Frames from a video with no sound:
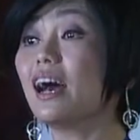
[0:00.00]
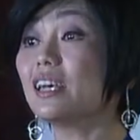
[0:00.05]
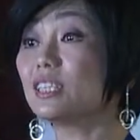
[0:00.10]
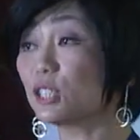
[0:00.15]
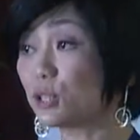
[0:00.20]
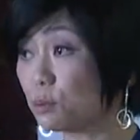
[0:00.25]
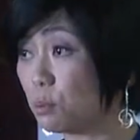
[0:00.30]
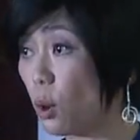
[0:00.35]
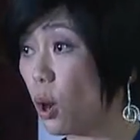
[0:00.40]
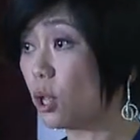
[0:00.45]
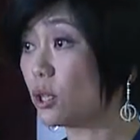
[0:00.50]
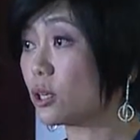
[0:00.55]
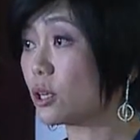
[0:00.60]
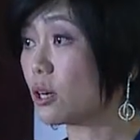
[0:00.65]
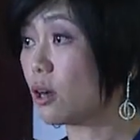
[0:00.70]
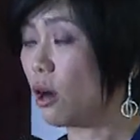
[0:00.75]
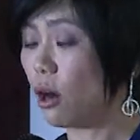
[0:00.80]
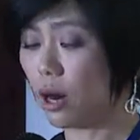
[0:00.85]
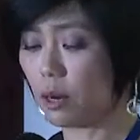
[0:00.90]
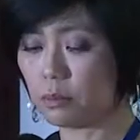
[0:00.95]
a smaller
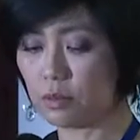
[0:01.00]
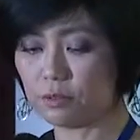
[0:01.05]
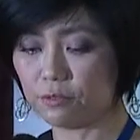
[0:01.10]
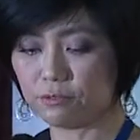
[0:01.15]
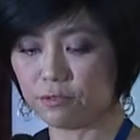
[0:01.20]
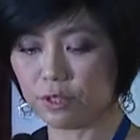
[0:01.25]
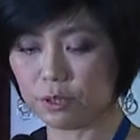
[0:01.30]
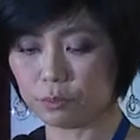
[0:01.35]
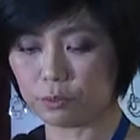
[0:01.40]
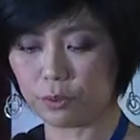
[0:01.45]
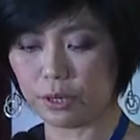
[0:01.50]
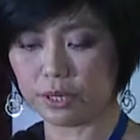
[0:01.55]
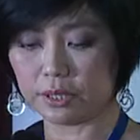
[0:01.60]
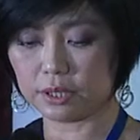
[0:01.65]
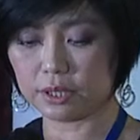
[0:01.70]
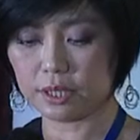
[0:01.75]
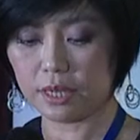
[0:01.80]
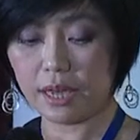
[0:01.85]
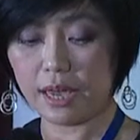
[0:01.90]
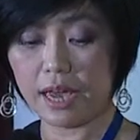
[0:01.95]
carbon
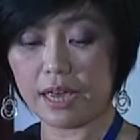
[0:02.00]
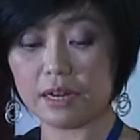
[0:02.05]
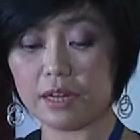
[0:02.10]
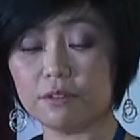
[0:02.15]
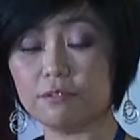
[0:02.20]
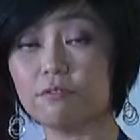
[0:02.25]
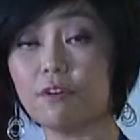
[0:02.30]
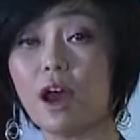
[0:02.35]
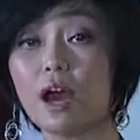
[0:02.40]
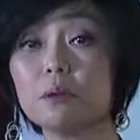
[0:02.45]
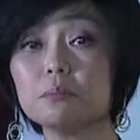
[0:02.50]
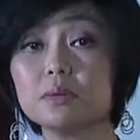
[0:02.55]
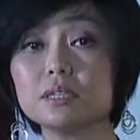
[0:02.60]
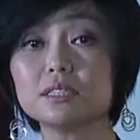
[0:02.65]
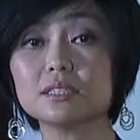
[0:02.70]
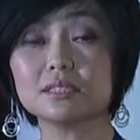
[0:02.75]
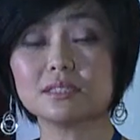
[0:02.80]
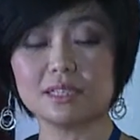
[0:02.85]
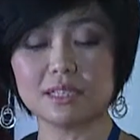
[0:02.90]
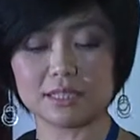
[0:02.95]
footprint, and
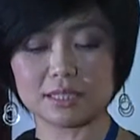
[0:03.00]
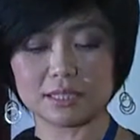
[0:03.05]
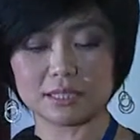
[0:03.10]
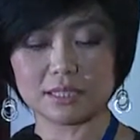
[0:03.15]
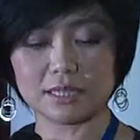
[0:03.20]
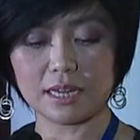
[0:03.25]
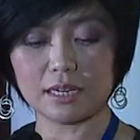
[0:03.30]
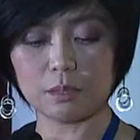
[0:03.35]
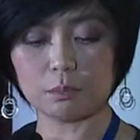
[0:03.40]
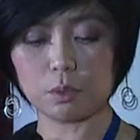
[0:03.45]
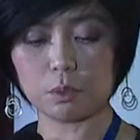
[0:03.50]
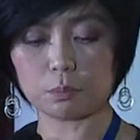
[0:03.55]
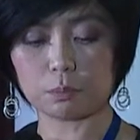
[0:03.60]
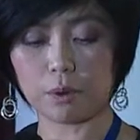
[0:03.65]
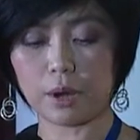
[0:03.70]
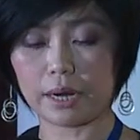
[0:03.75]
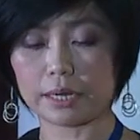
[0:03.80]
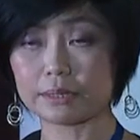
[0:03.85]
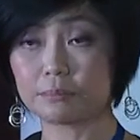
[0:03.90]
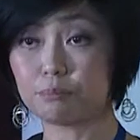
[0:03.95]
environmentally sustainable
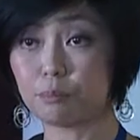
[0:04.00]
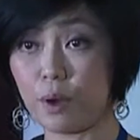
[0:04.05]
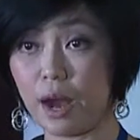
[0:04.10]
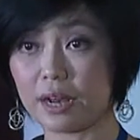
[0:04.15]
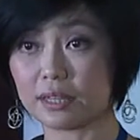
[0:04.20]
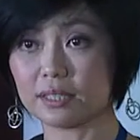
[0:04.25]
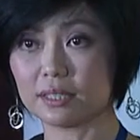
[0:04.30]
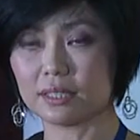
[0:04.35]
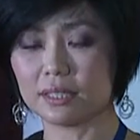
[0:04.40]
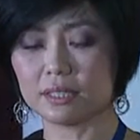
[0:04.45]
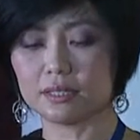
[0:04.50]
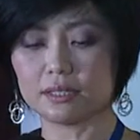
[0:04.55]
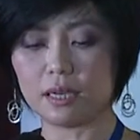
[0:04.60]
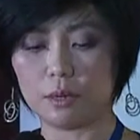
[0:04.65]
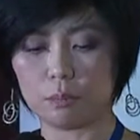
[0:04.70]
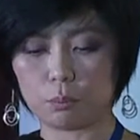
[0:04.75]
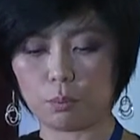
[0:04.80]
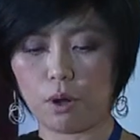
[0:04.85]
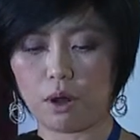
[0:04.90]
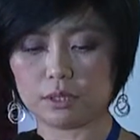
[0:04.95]
pra- practices
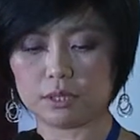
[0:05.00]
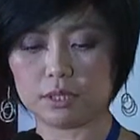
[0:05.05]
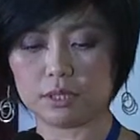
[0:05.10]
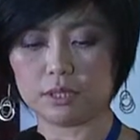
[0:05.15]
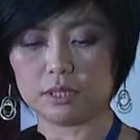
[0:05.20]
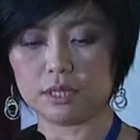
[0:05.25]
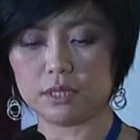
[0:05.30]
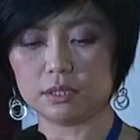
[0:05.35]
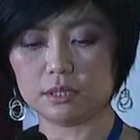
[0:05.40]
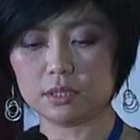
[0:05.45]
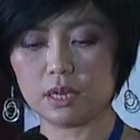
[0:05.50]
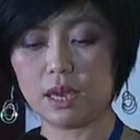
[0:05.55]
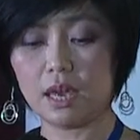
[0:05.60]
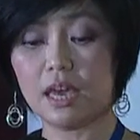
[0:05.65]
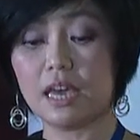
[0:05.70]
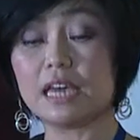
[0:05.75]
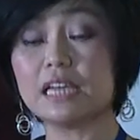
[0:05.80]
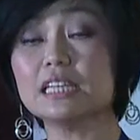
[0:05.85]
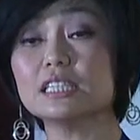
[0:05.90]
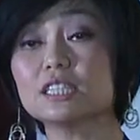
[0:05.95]
and processes.
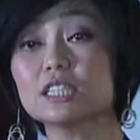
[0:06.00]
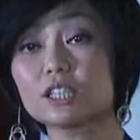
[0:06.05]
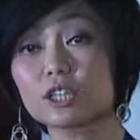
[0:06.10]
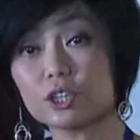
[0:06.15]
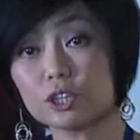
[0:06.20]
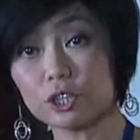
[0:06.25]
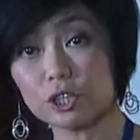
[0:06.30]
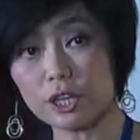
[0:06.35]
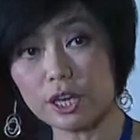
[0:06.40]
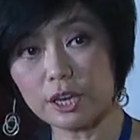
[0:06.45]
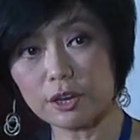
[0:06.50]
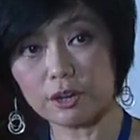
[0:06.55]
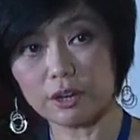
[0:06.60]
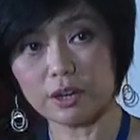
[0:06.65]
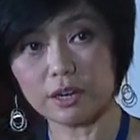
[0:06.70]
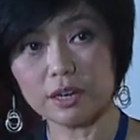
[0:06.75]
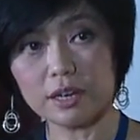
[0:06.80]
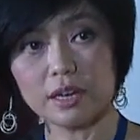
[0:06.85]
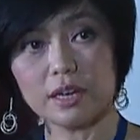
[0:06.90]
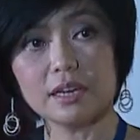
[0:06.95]
It is
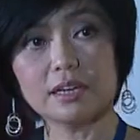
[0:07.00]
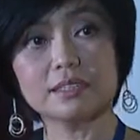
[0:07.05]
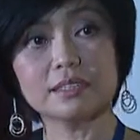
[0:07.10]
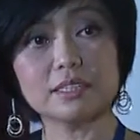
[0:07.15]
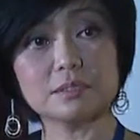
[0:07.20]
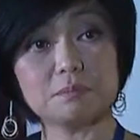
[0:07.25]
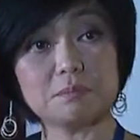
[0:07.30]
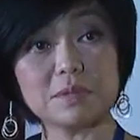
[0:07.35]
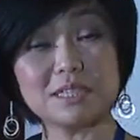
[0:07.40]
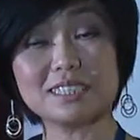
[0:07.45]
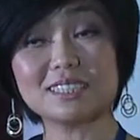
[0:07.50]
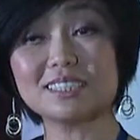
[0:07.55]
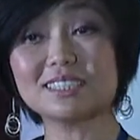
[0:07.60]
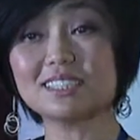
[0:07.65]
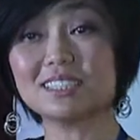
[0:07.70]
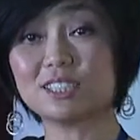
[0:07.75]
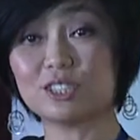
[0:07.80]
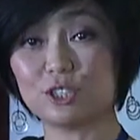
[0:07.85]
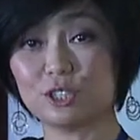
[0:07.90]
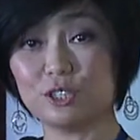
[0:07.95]
clear that
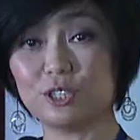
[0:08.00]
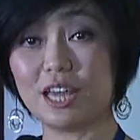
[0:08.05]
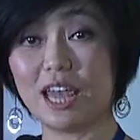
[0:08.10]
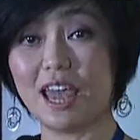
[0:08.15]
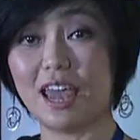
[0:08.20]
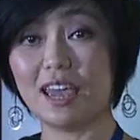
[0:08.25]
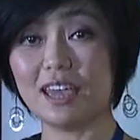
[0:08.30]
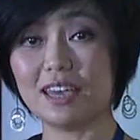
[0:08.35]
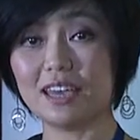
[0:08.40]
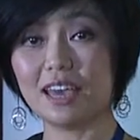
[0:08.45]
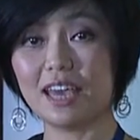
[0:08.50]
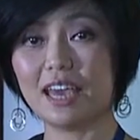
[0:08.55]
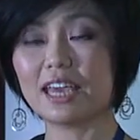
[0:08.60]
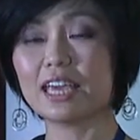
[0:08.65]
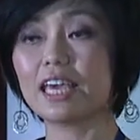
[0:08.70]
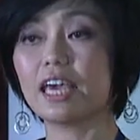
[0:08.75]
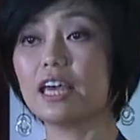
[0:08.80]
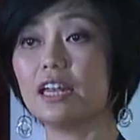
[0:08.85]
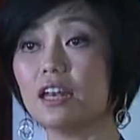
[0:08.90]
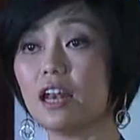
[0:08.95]
businesses today
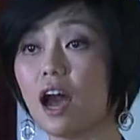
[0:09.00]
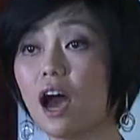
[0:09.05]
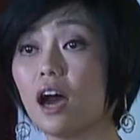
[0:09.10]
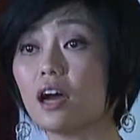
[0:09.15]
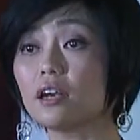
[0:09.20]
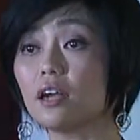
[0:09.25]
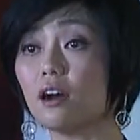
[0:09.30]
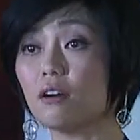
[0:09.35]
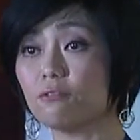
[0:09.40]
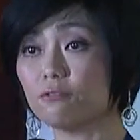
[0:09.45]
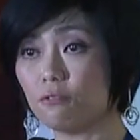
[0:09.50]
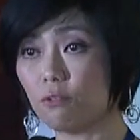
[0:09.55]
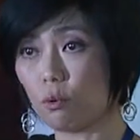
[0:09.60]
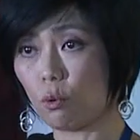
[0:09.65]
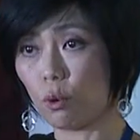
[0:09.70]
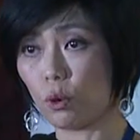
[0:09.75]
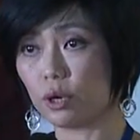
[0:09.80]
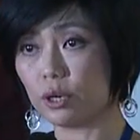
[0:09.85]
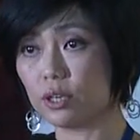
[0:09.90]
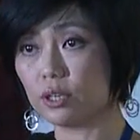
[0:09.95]
cannot
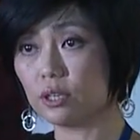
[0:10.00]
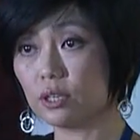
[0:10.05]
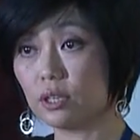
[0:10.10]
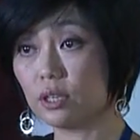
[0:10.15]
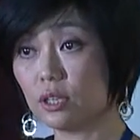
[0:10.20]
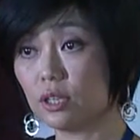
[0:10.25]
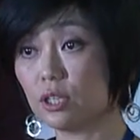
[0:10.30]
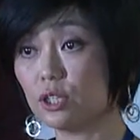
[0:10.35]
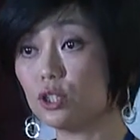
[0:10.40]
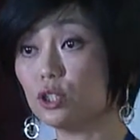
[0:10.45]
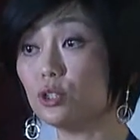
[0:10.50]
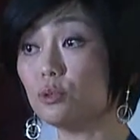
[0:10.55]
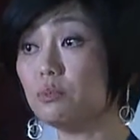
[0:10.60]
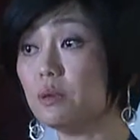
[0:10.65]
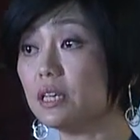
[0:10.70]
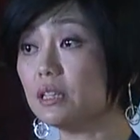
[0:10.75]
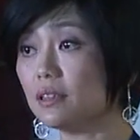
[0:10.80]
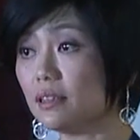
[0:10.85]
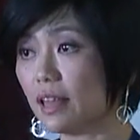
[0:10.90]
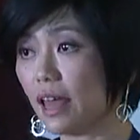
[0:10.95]
afford to
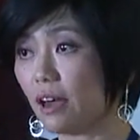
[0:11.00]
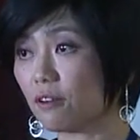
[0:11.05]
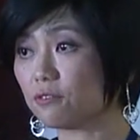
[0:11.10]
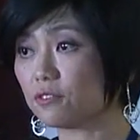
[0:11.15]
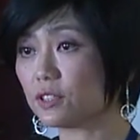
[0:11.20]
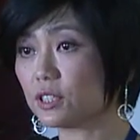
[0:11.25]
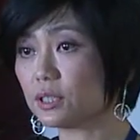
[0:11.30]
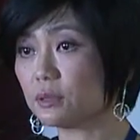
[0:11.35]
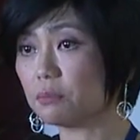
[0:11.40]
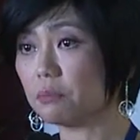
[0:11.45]
be left